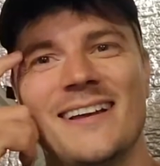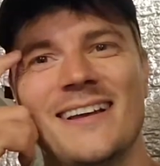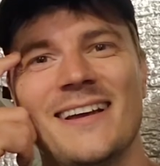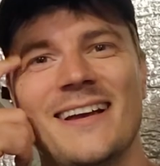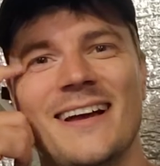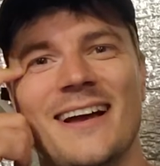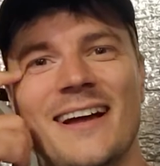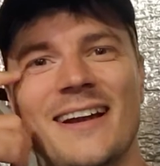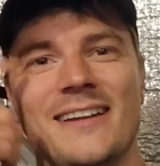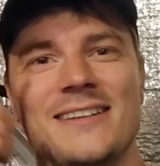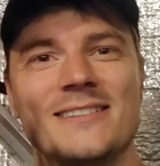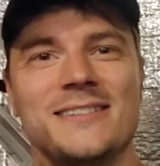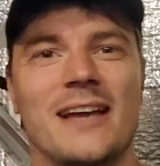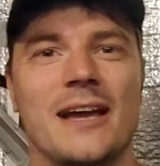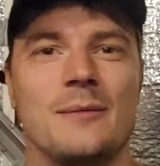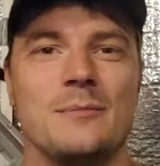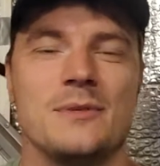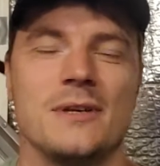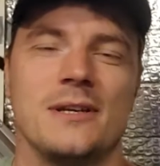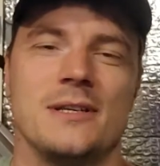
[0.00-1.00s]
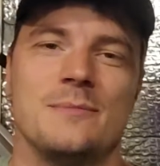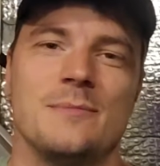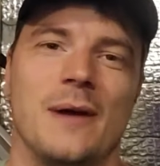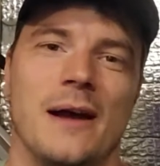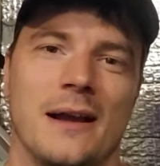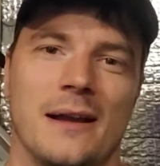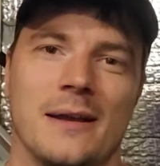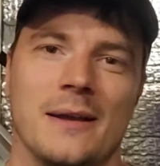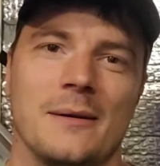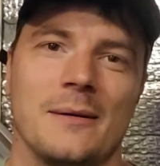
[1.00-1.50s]
his name's on his
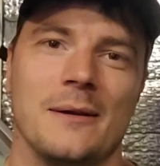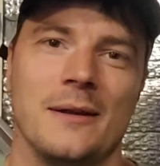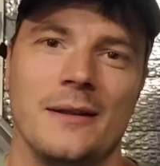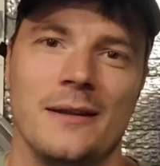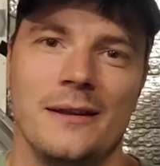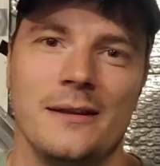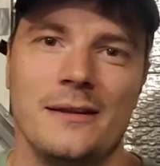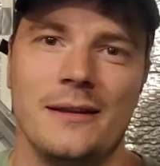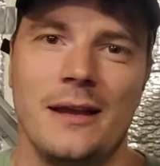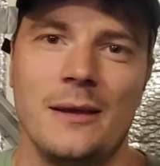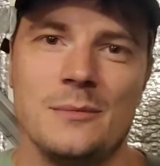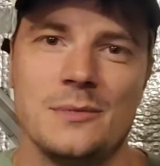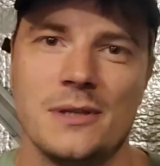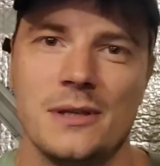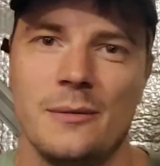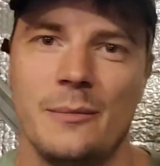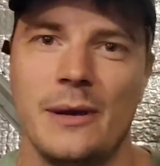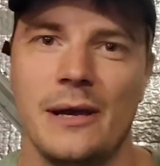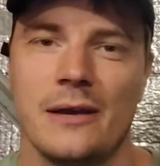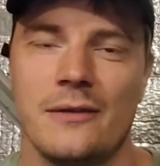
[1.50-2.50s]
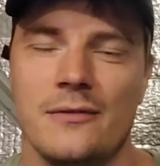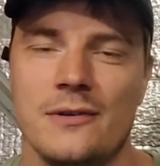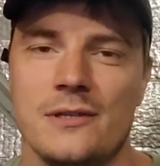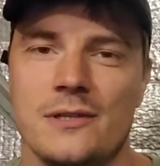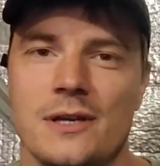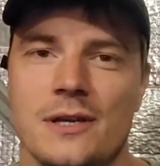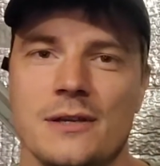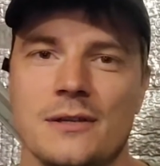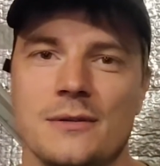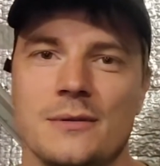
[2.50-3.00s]
back. His name's on the back of his
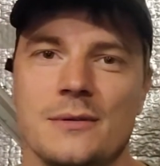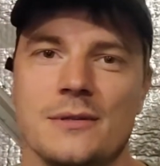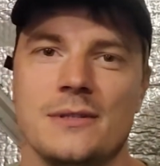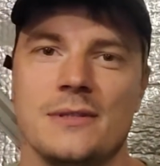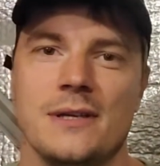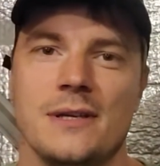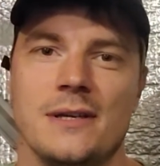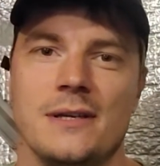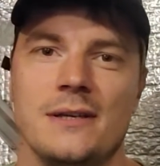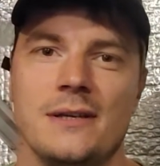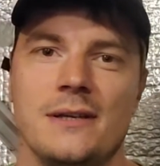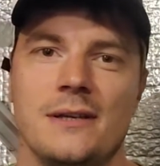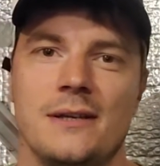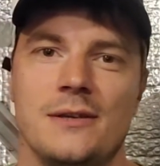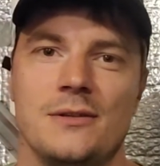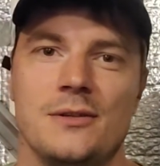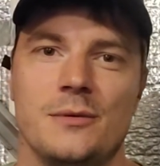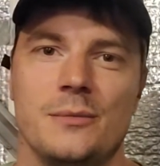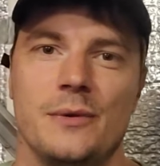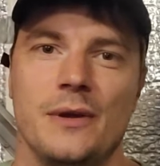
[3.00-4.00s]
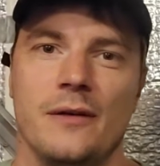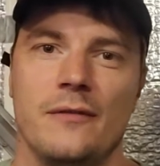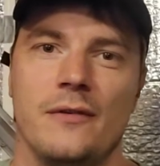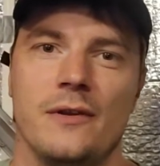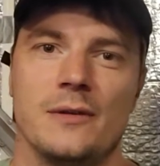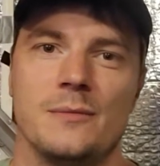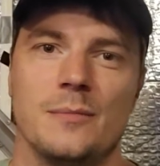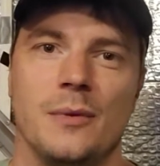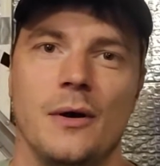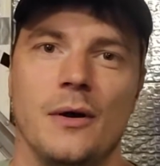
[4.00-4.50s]
shirt, so it should be obvious.
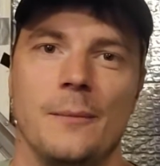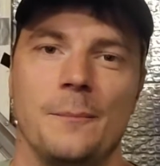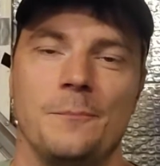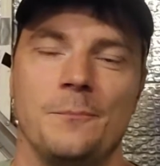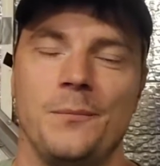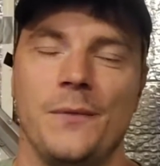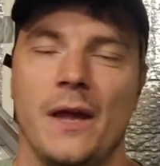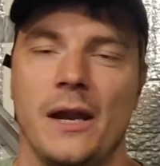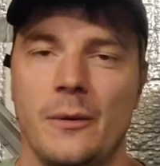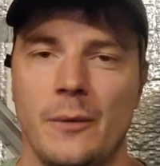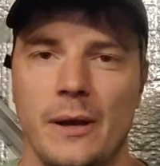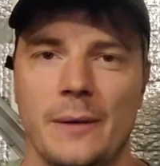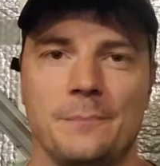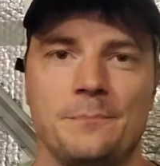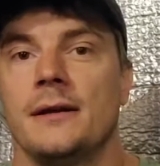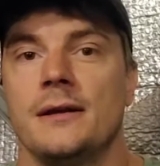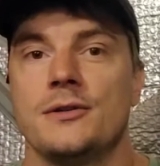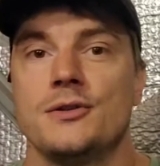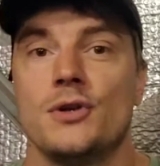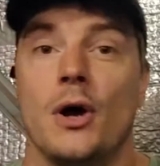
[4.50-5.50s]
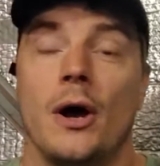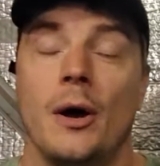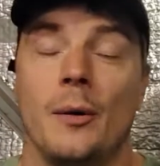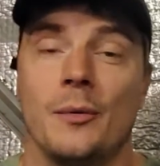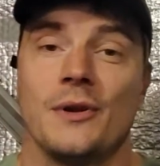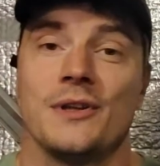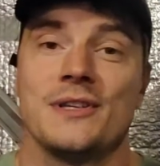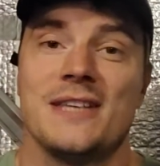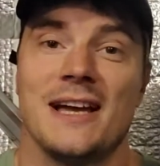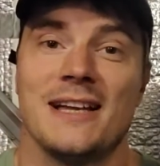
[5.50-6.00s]
But anyway, so I'm going to
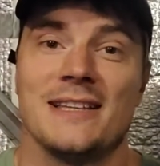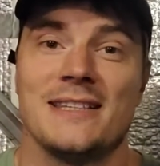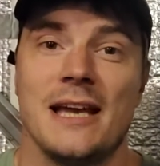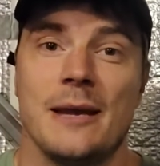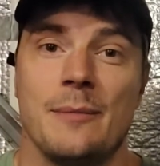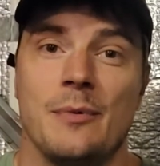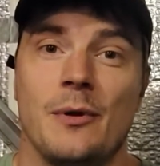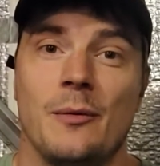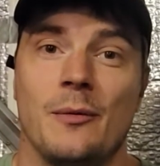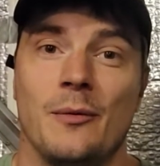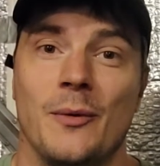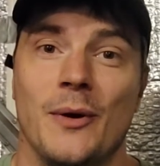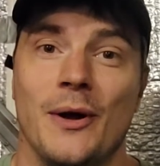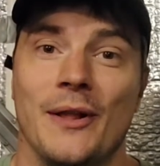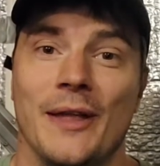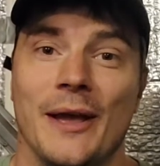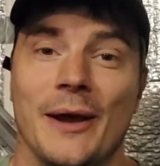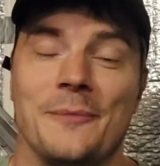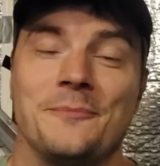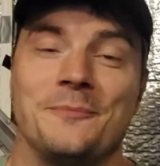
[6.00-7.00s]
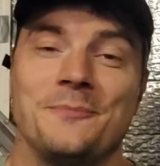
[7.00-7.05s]
start taping up the wall now.